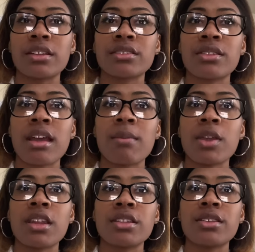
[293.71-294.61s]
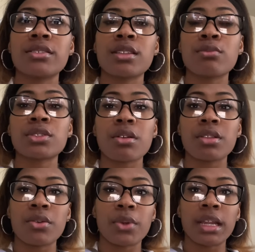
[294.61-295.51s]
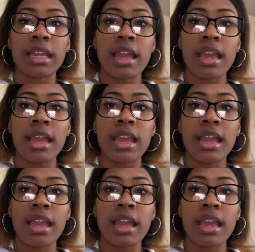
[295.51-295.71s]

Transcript: so now I'm gonna do some solo working